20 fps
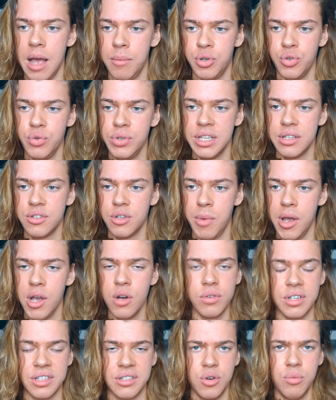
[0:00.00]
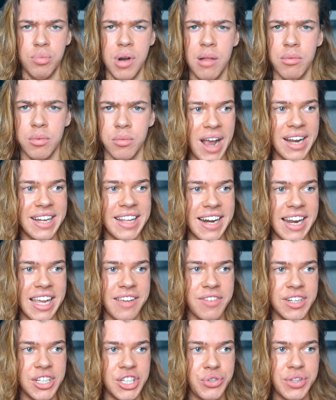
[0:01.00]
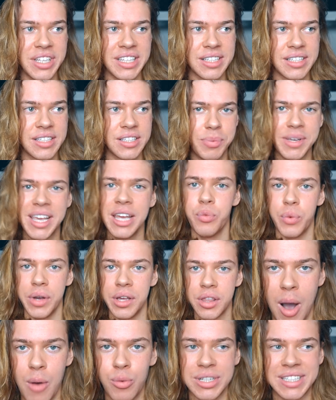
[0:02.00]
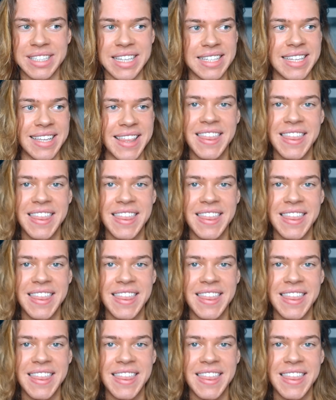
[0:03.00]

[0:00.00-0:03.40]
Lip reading: I'm doing this on my own. It's no problem. Why did I even do this to begin with? Why was this a